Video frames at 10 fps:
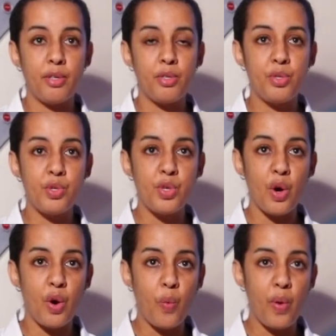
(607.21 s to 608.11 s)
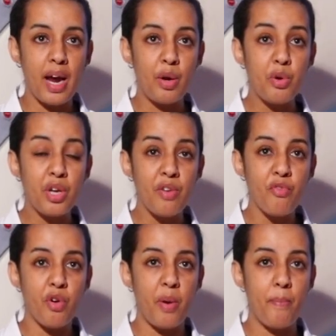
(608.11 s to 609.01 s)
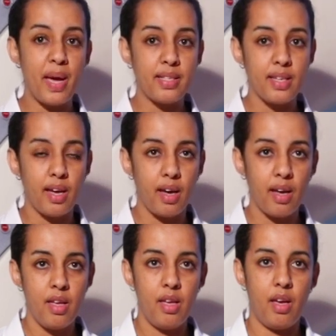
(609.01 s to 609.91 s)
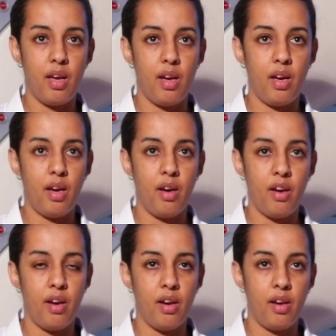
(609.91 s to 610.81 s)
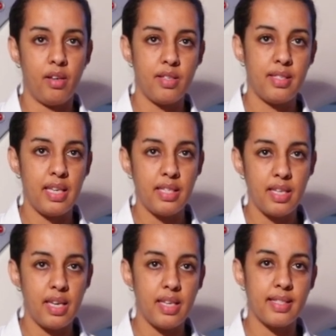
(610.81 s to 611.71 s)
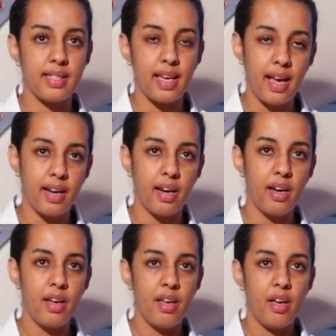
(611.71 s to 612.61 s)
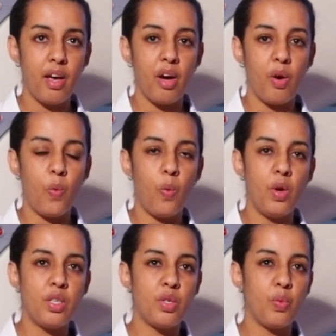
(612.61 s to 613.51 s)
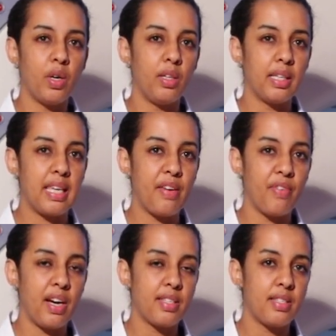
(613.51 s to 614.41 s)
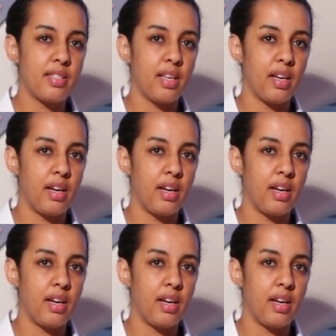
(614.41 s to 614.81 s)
So we are looking for a better CT scanner, which will give us